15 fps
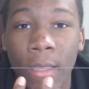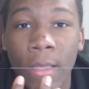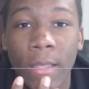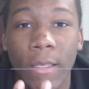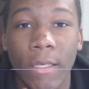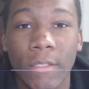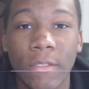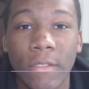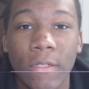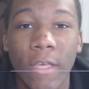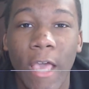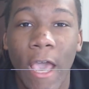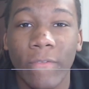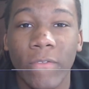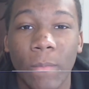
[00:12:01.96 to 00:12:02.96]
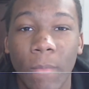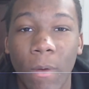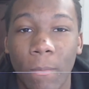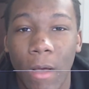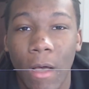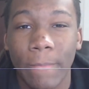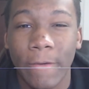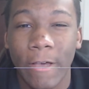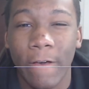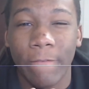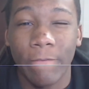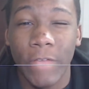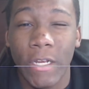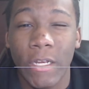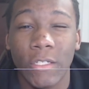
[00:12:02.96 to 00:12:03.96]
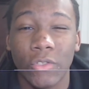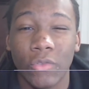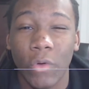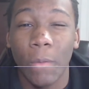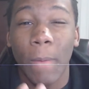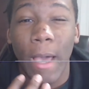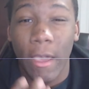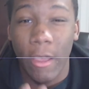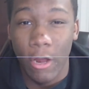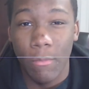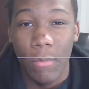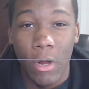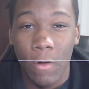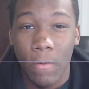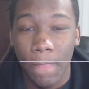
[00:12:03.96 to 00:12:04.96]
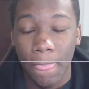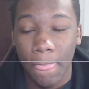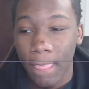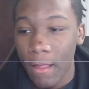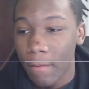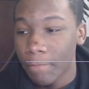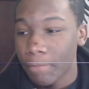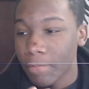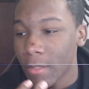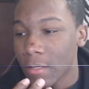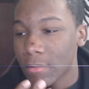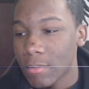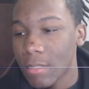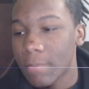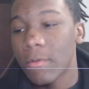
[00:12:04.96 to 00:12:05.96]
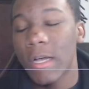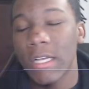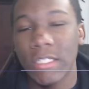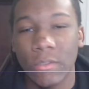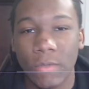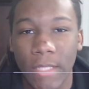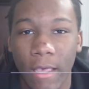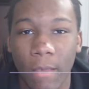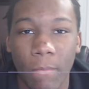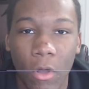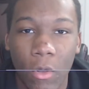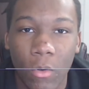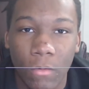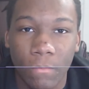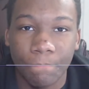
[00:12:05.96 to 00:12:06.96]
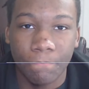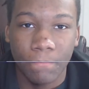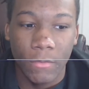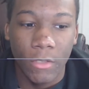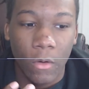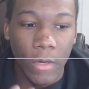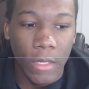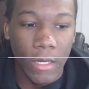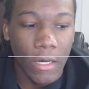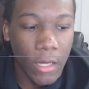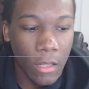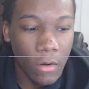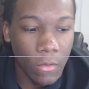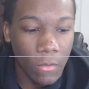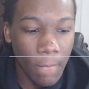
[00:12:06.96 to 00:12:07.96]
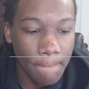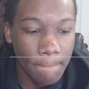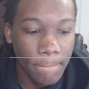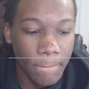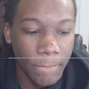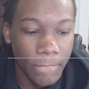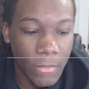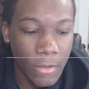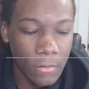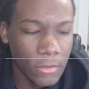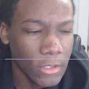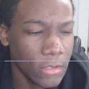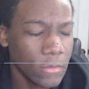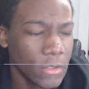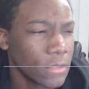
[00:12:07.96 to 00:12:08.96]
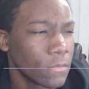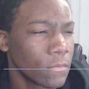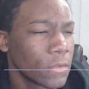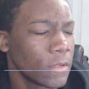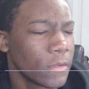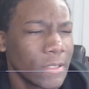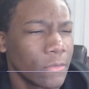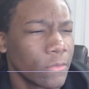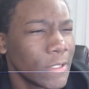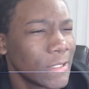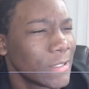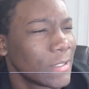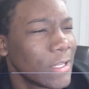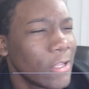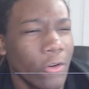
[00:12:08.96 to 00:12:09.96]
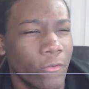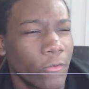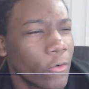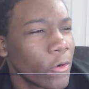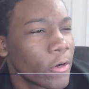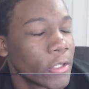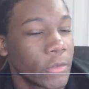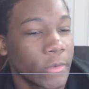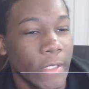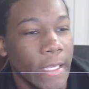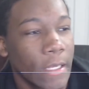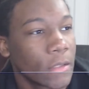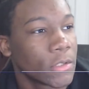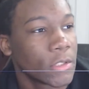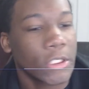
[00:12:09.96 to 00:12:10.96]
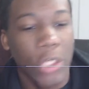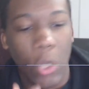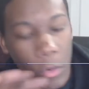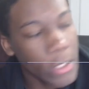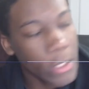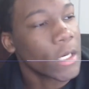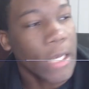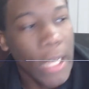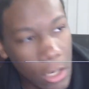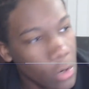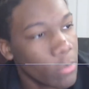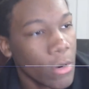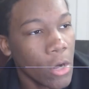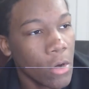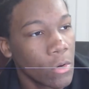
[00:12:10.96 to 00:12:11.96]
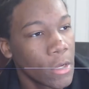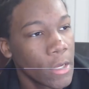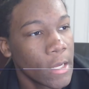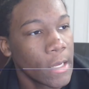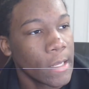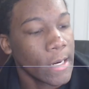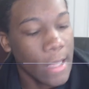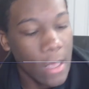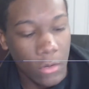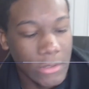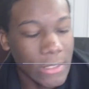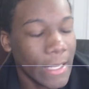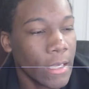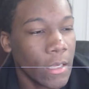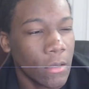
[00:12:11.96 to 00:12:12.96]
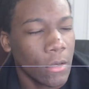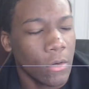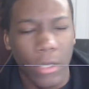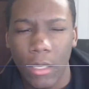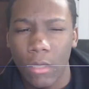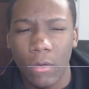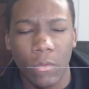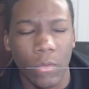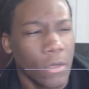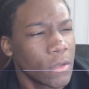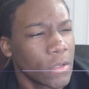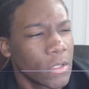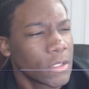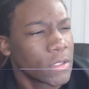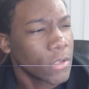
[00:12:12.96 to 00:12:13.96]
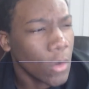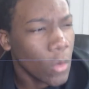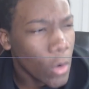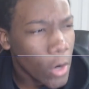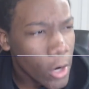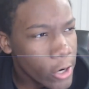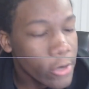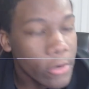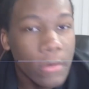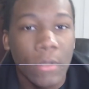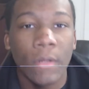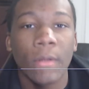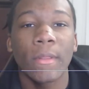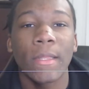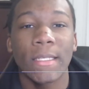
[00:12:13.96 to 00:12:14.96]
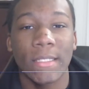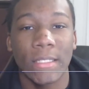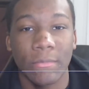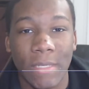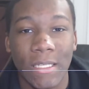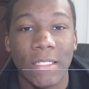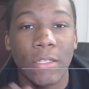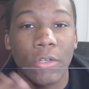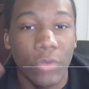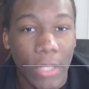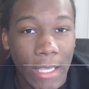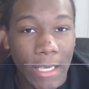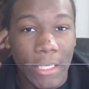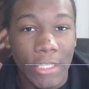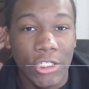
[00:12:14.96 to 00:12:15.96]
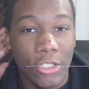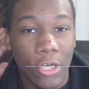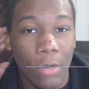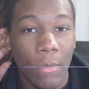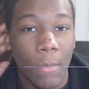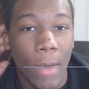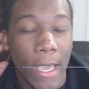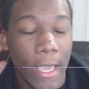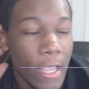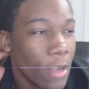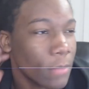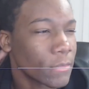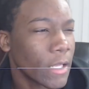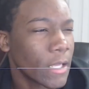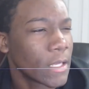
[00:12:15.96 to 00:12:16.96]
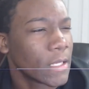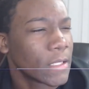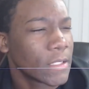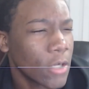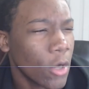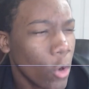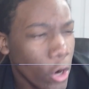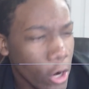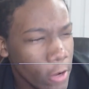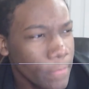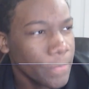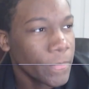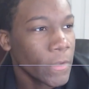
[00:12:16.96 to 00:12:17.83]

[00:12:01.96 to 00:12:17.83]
Yesterday, after my mom got finished doing my hair, bro, tell me why she was like, bro, go get a needle. I was like, what is the needle for? She was like, just go get a needle, bro. And I was like, okay, well, is it gonna hurt? This is me still thinking she's talking about my hair. I'm like, is it gonna hurt?